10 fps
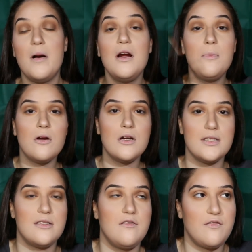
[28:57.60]

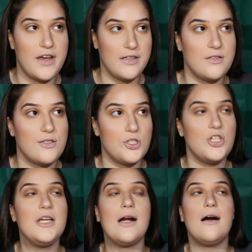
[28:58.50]
Barbara's defense,
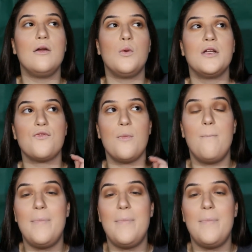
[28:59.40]
she got one of the